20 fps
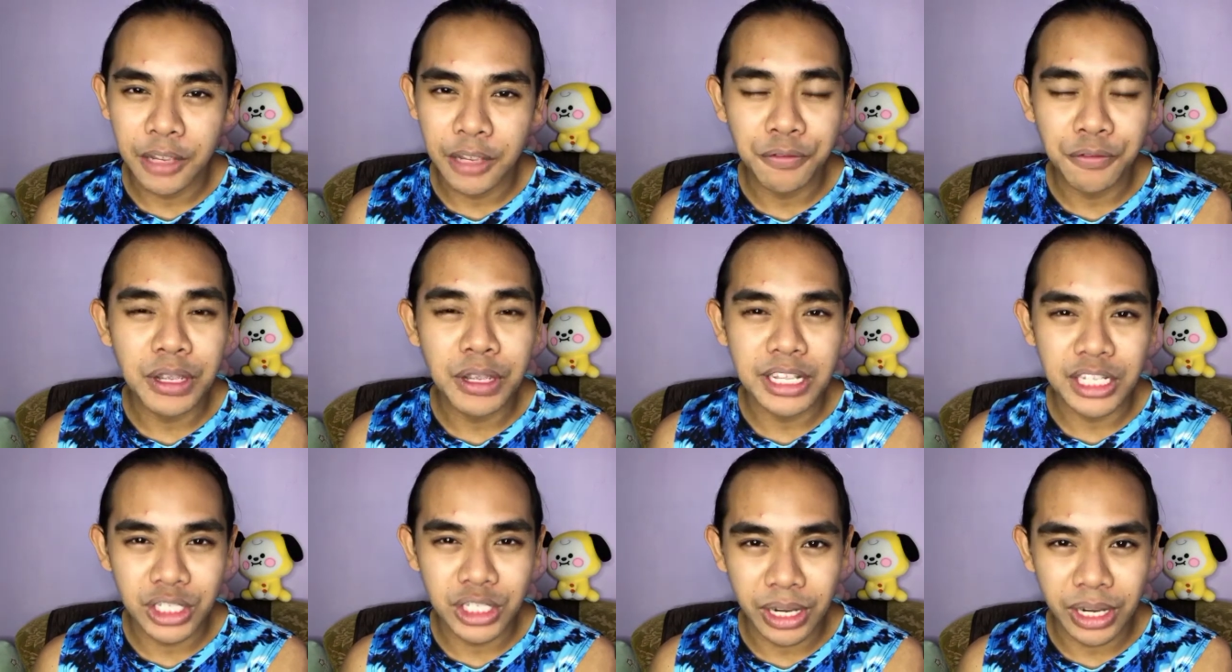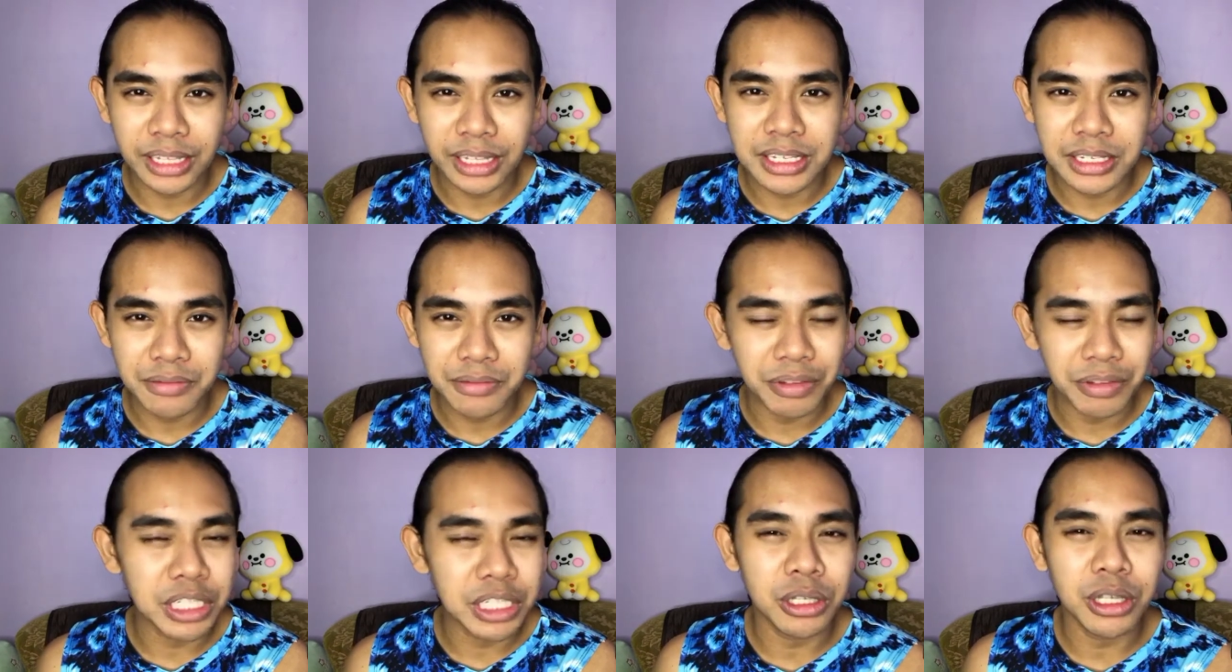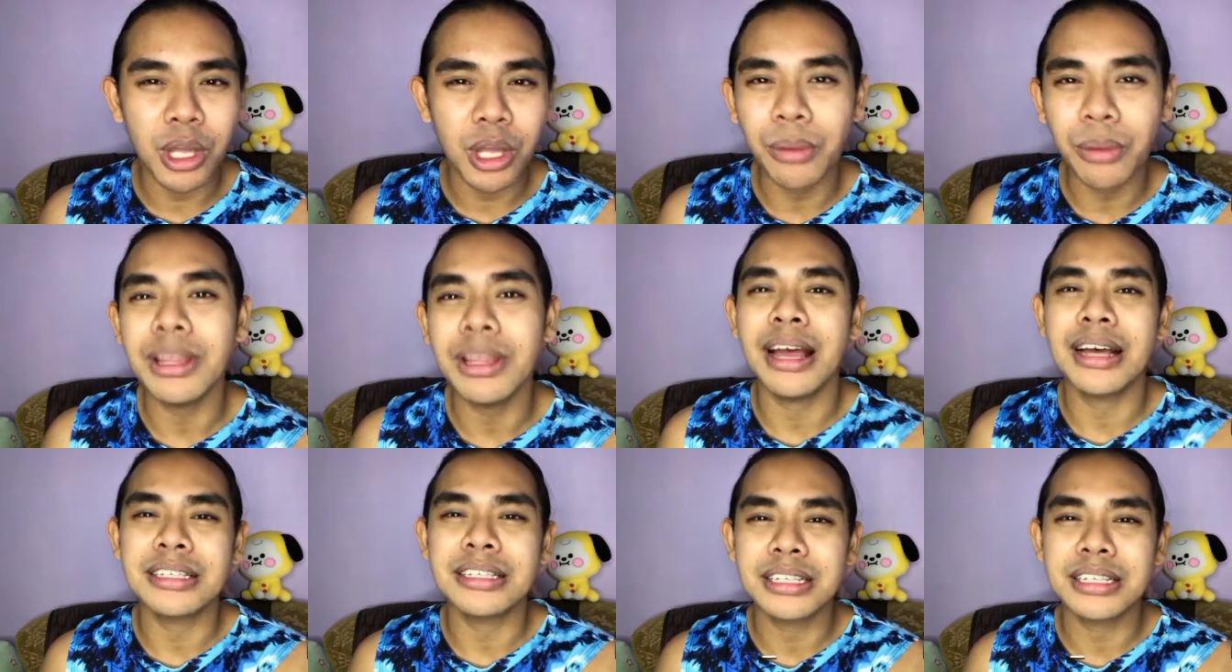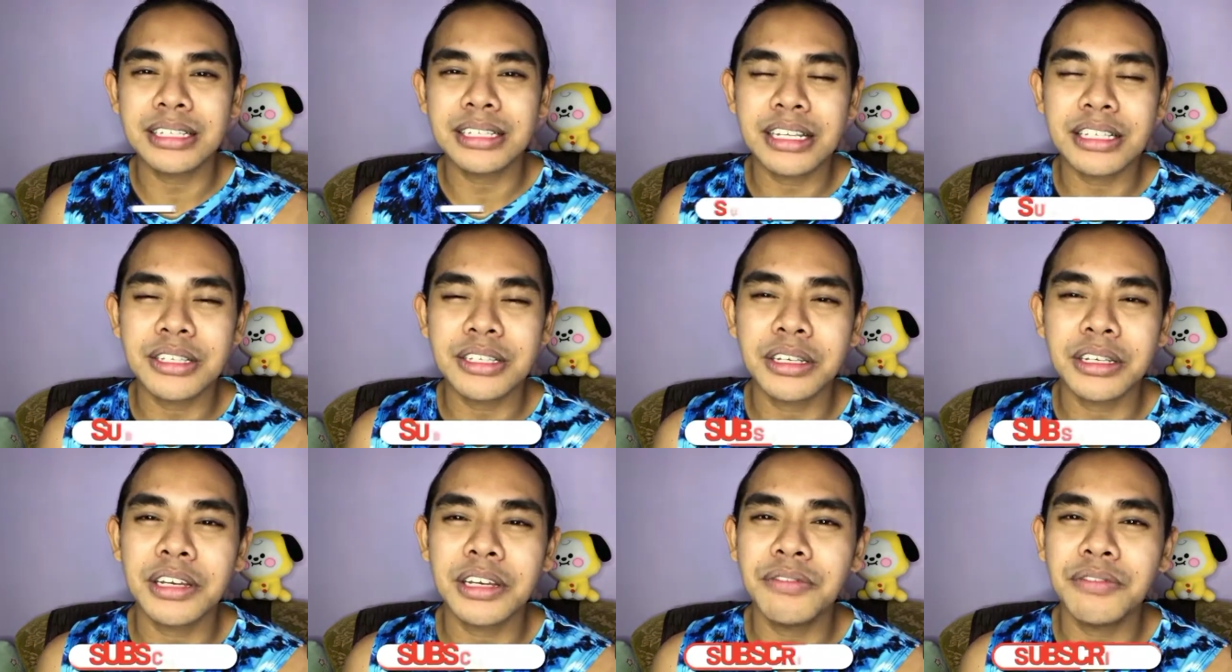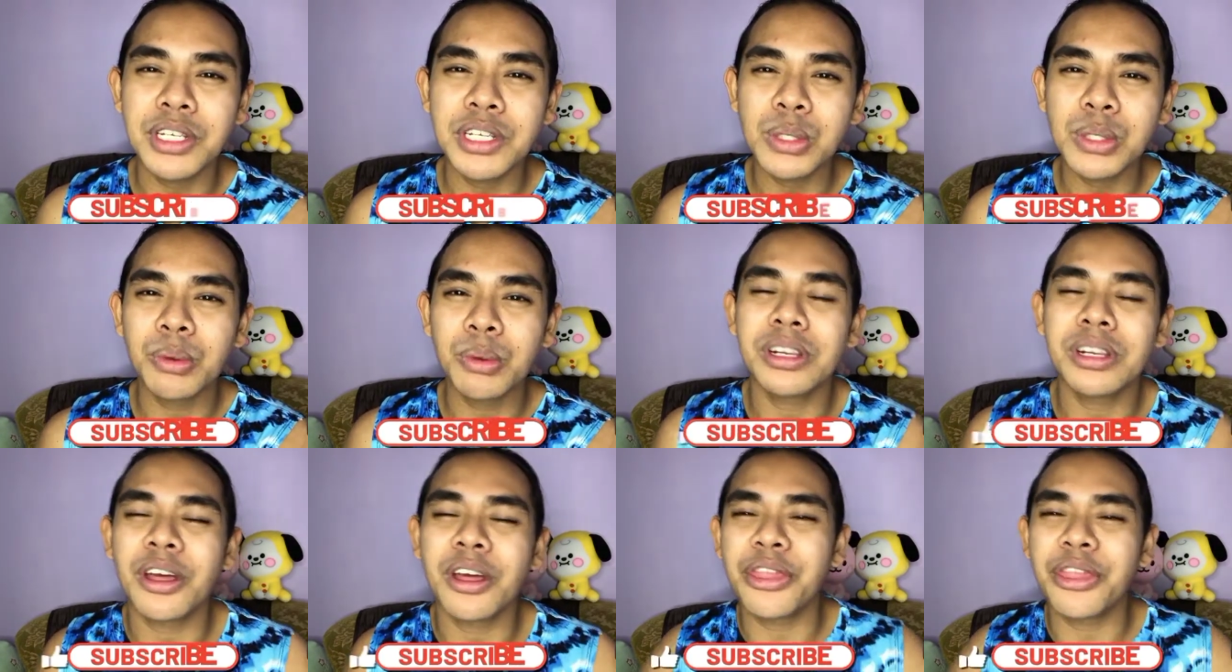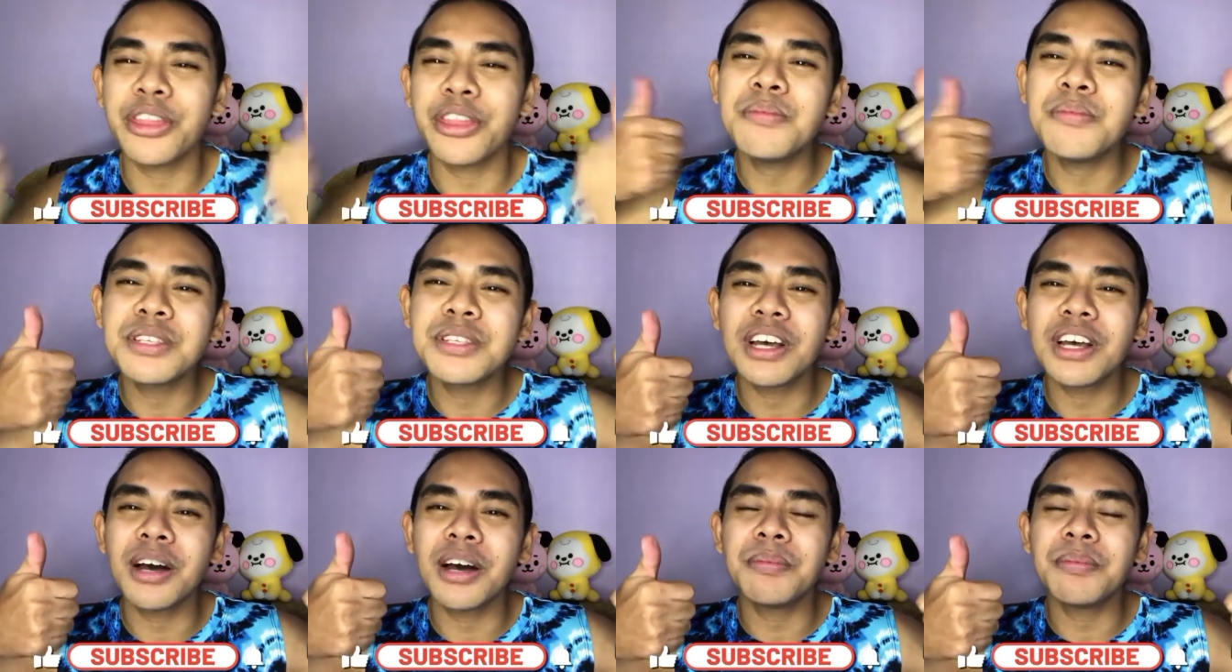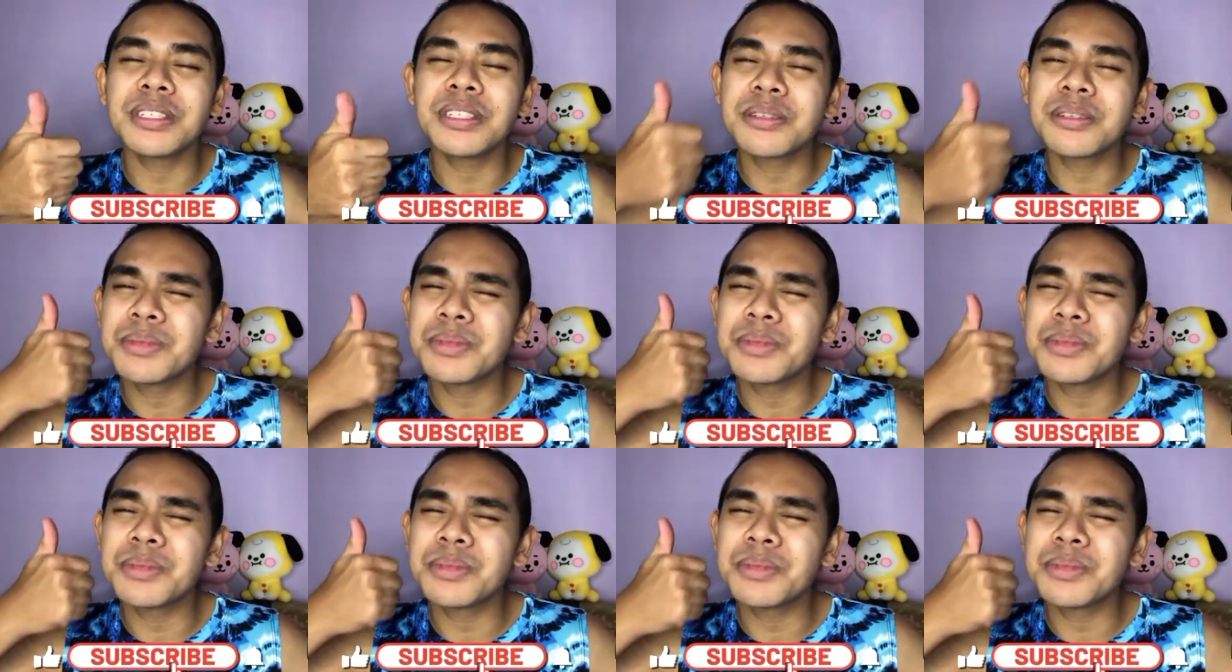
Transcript: if you enjoyed this video, don't hesitate to give this one a thumbs up,